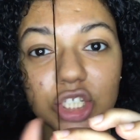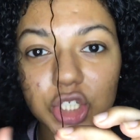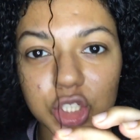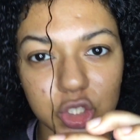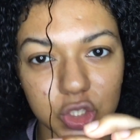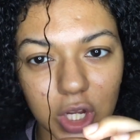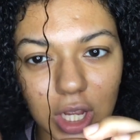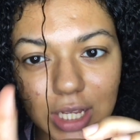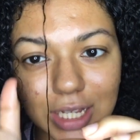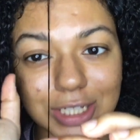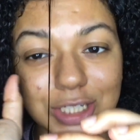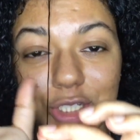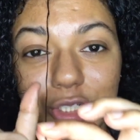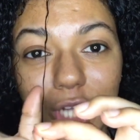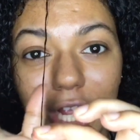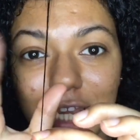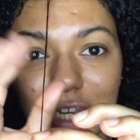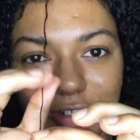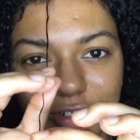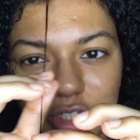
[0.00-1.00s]
is a
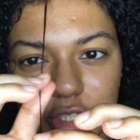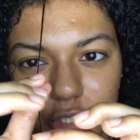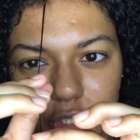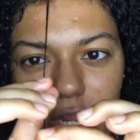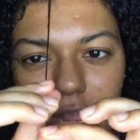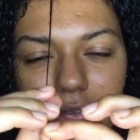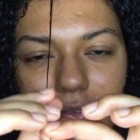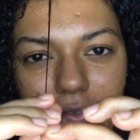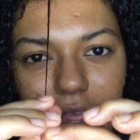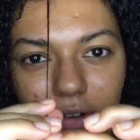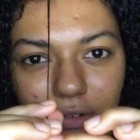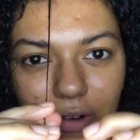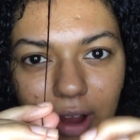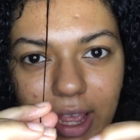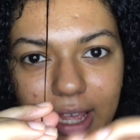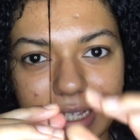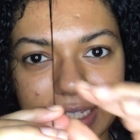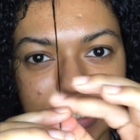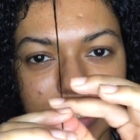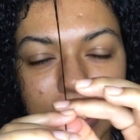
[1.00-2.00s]
strand of straight hair,
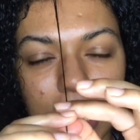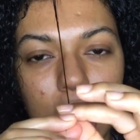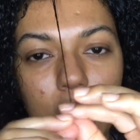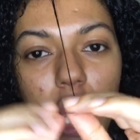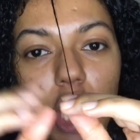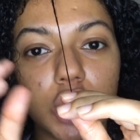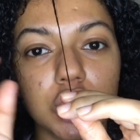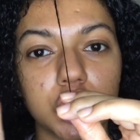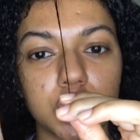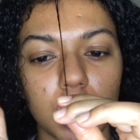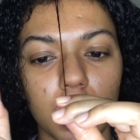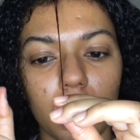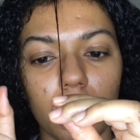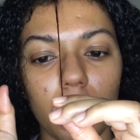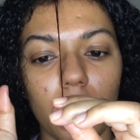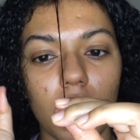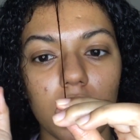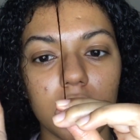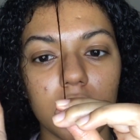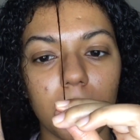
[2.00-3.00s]
right?
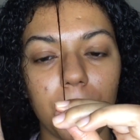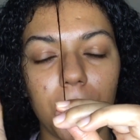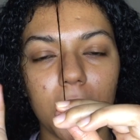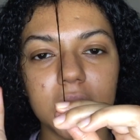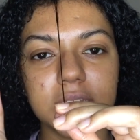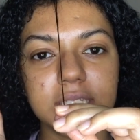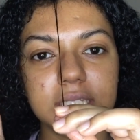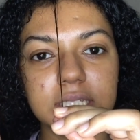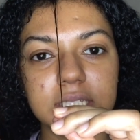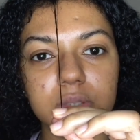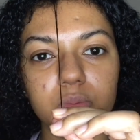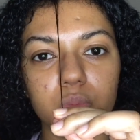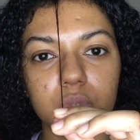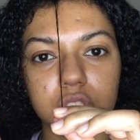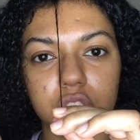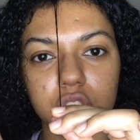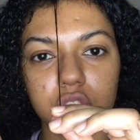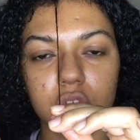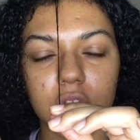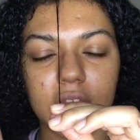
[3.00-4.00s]
So a person
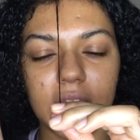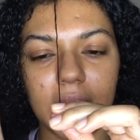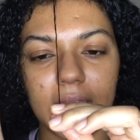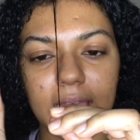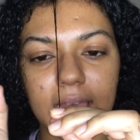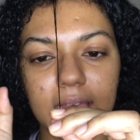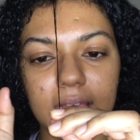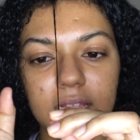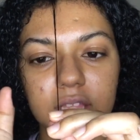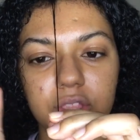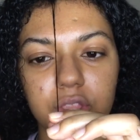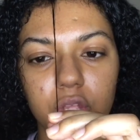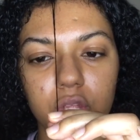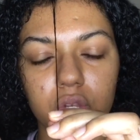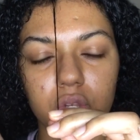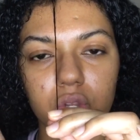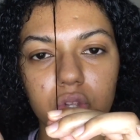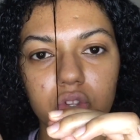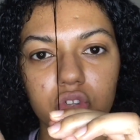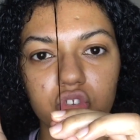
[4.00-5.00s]
with straight hair, the
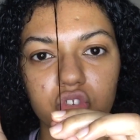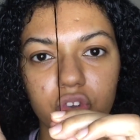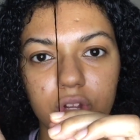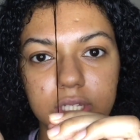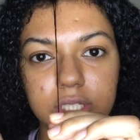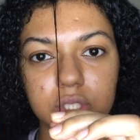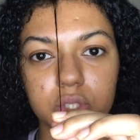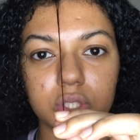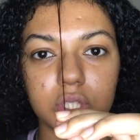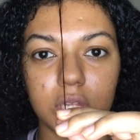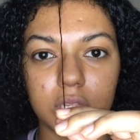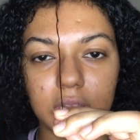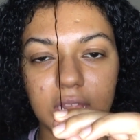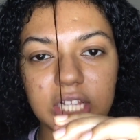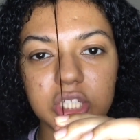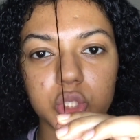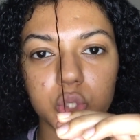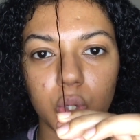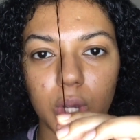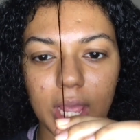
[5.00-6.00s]
nutrients, or the
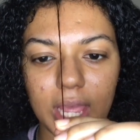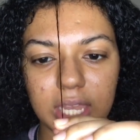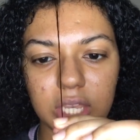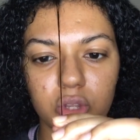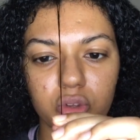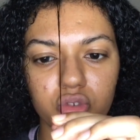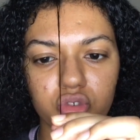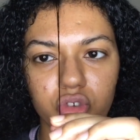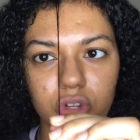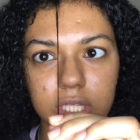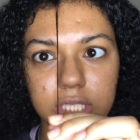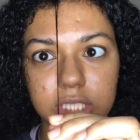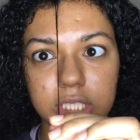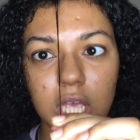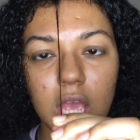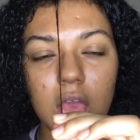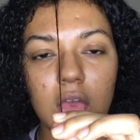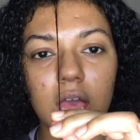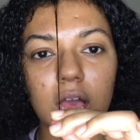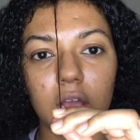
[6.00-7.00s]
natural hair nutrients,
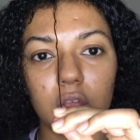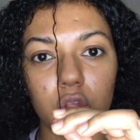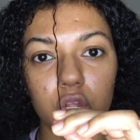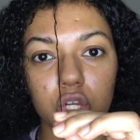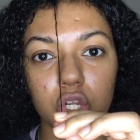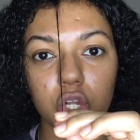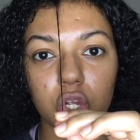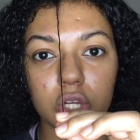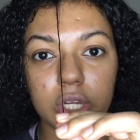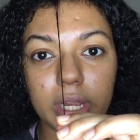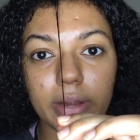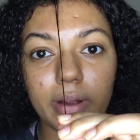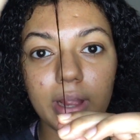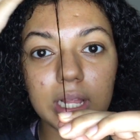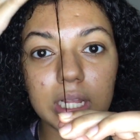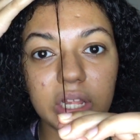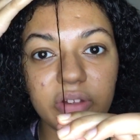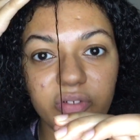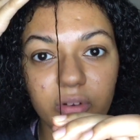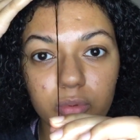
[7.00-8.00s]
are going to go
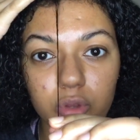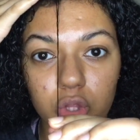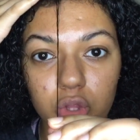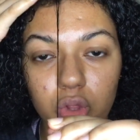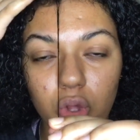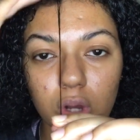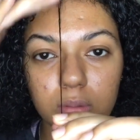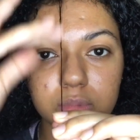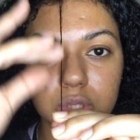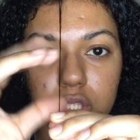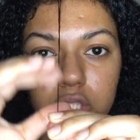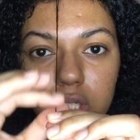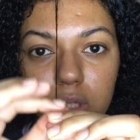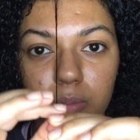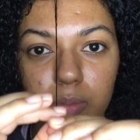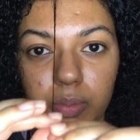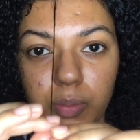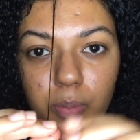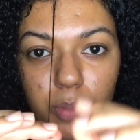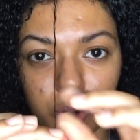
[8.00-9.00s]
directly from the top to
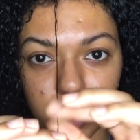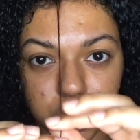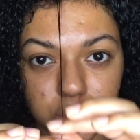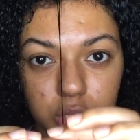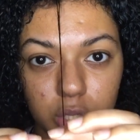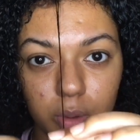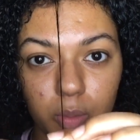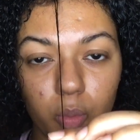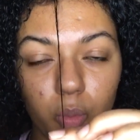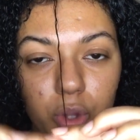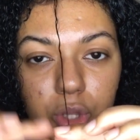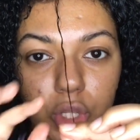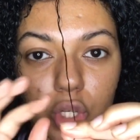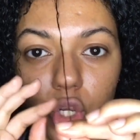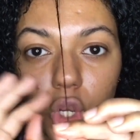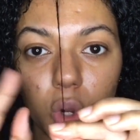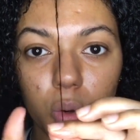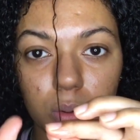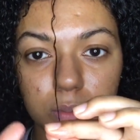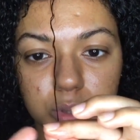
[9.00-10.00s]
the bottom with
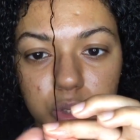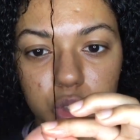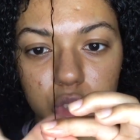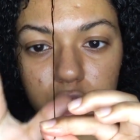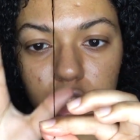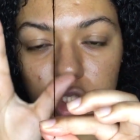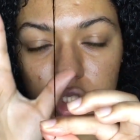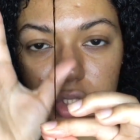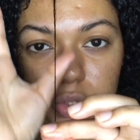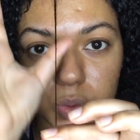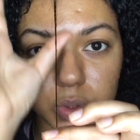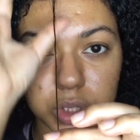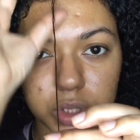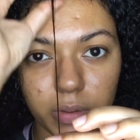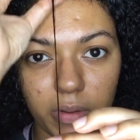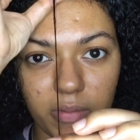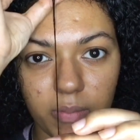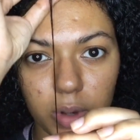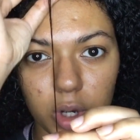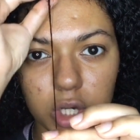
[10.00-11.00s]
no obstructions
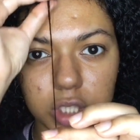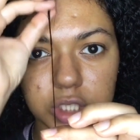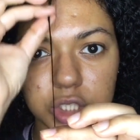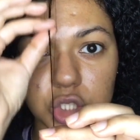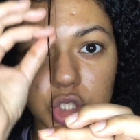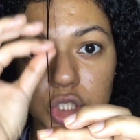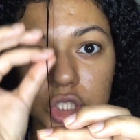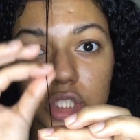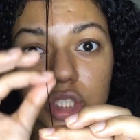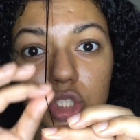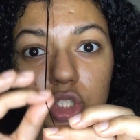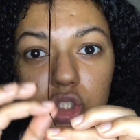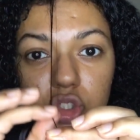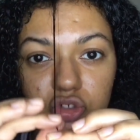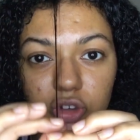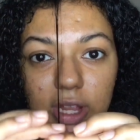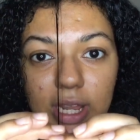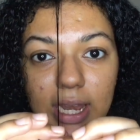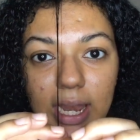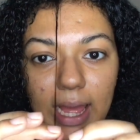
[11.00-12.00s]
whatsoever because it's just a
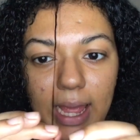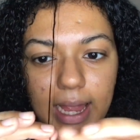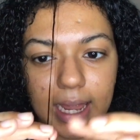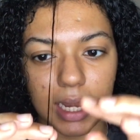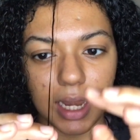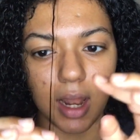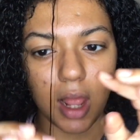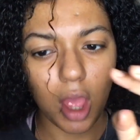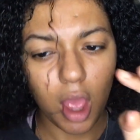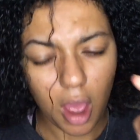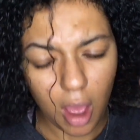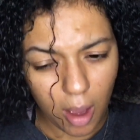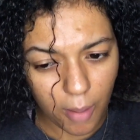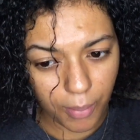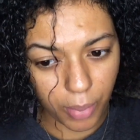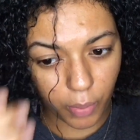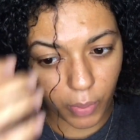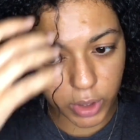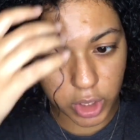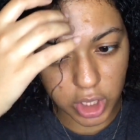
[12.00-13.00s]
straight line.
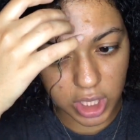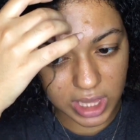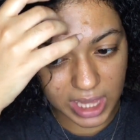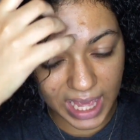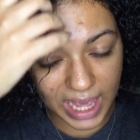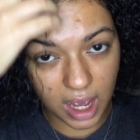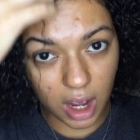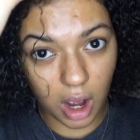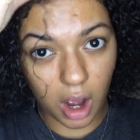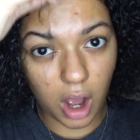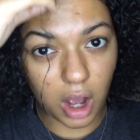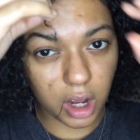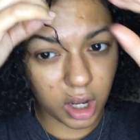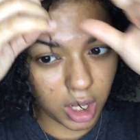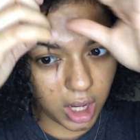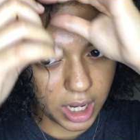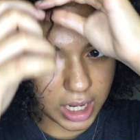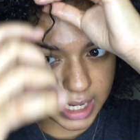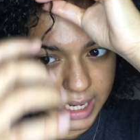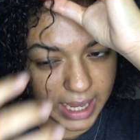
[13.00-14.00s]
But when you take our
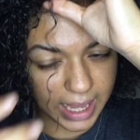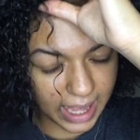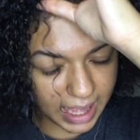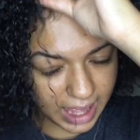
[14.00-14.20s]
curly